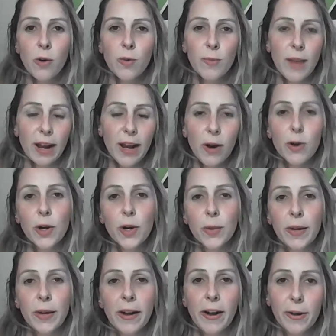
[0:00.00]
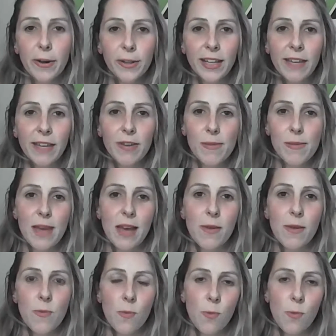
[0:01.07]
whole career, I only ever
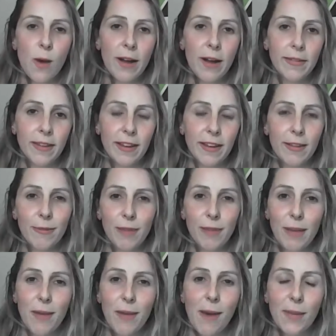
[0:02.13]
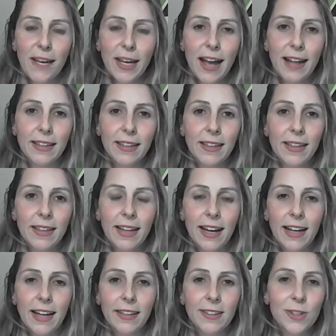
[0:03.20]
met one other female mechanic,
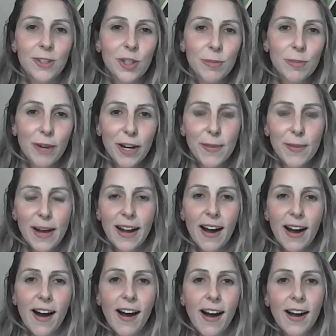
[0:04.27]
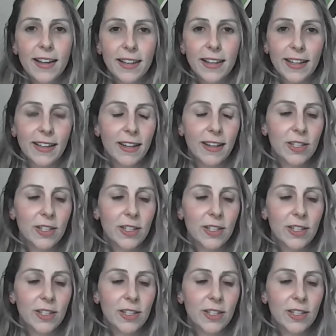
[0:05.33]
and it just broke my heart. Like,